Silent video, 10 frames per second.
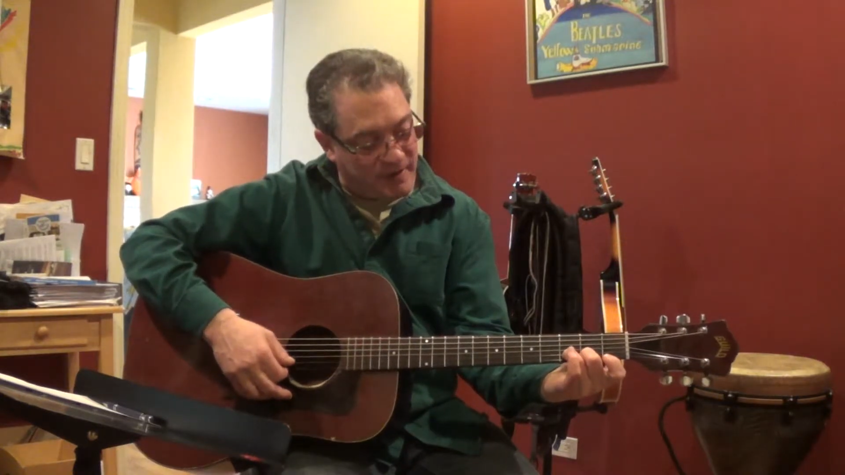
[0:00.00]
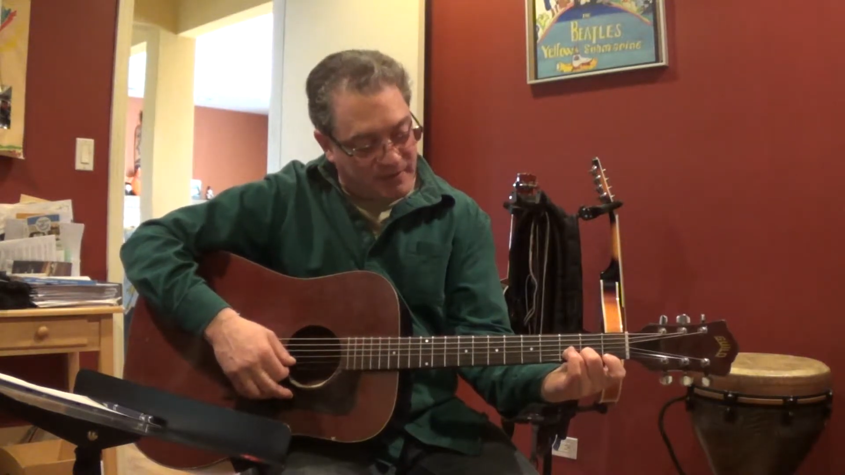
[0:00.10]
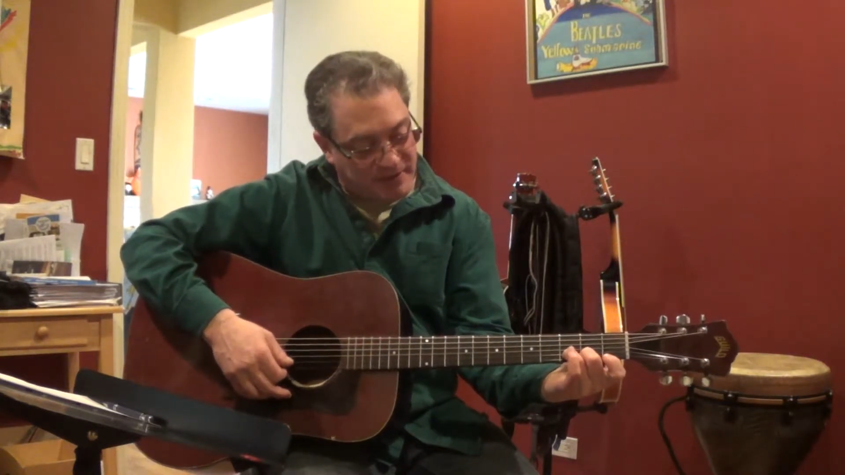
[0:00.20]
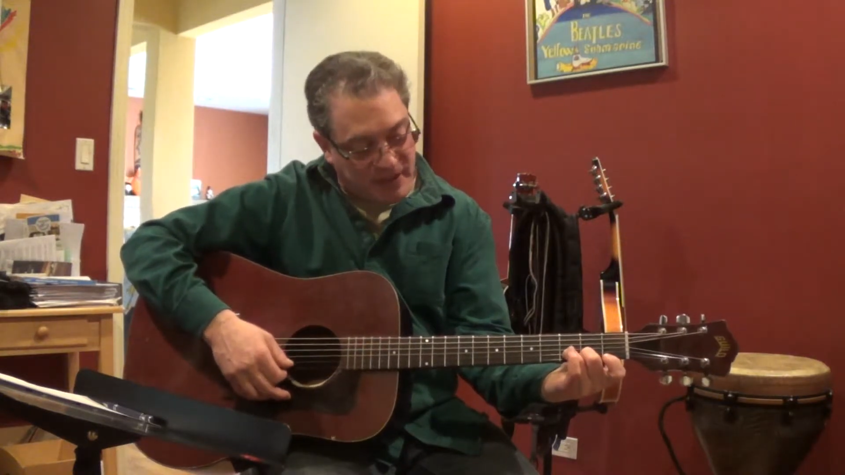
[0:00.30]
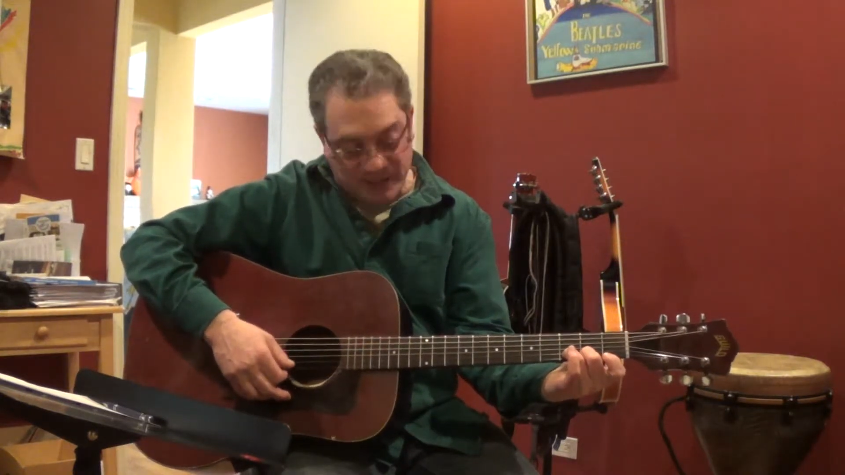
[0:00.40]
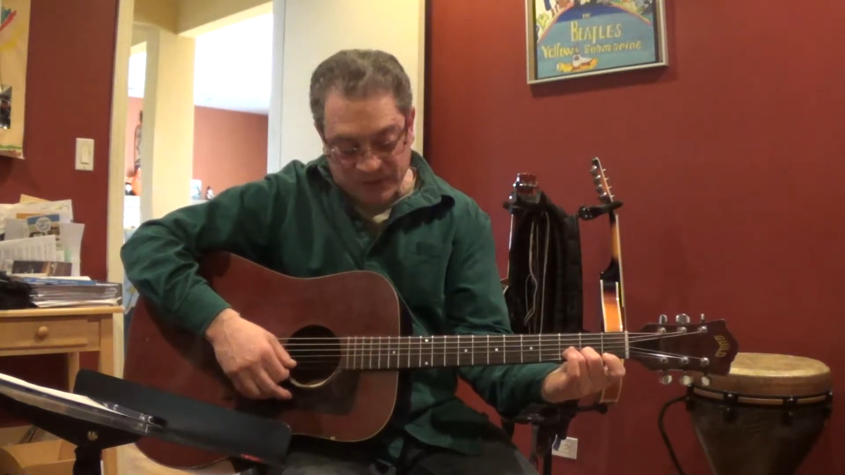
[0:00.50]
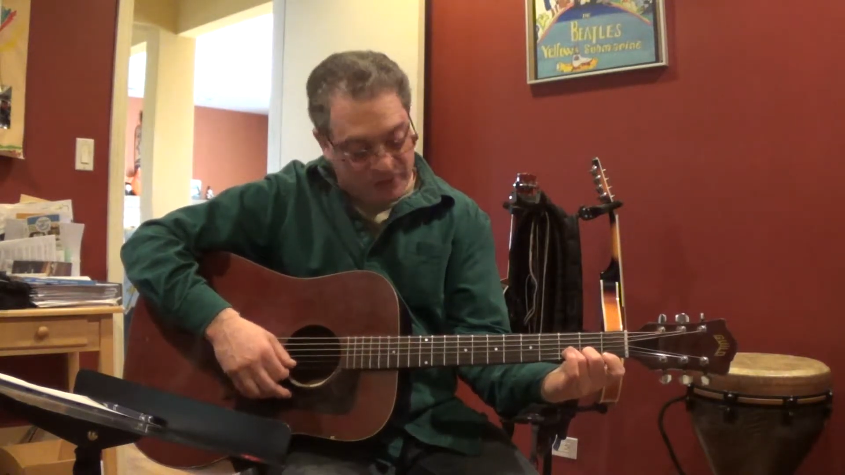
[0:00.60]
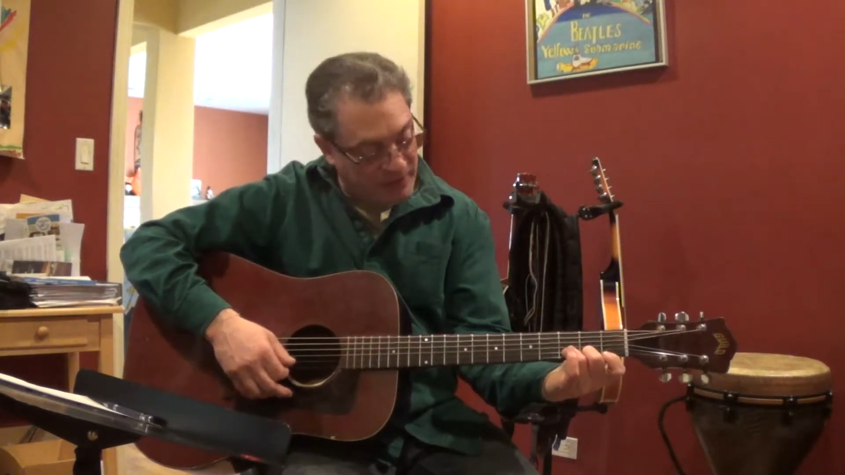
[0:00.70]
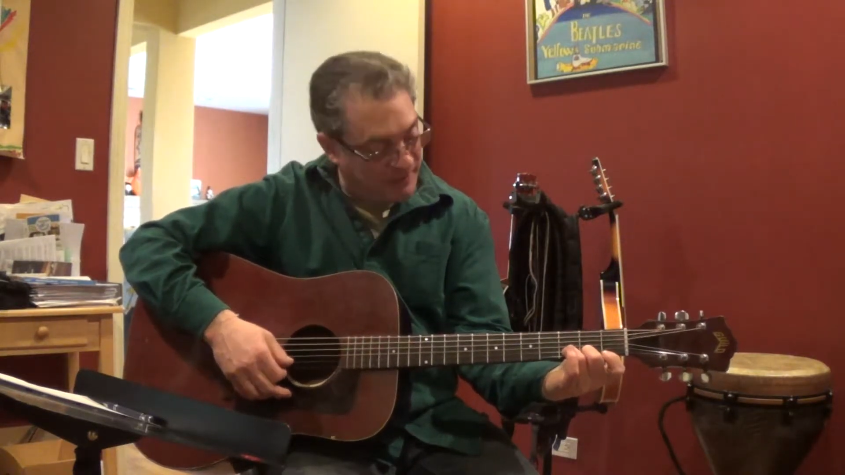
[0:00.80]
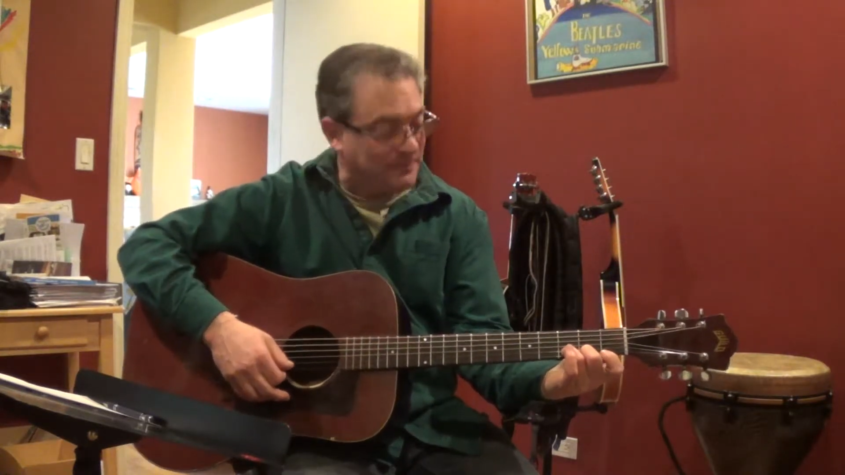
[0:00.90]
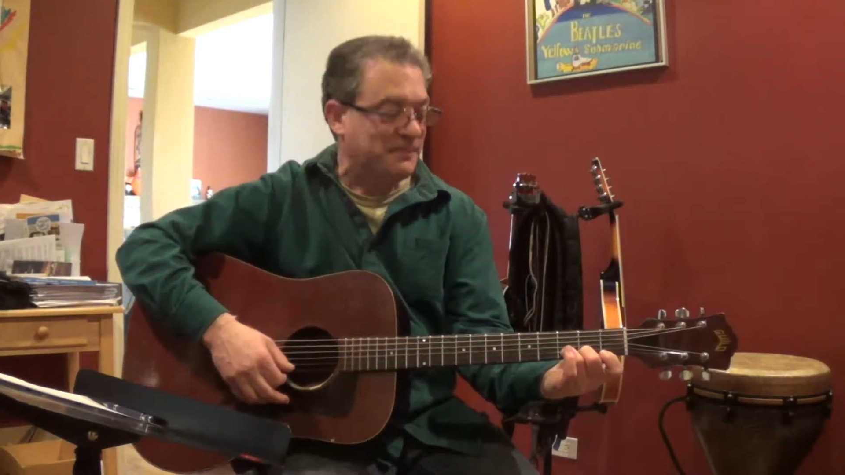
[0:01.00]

of the 2nd string.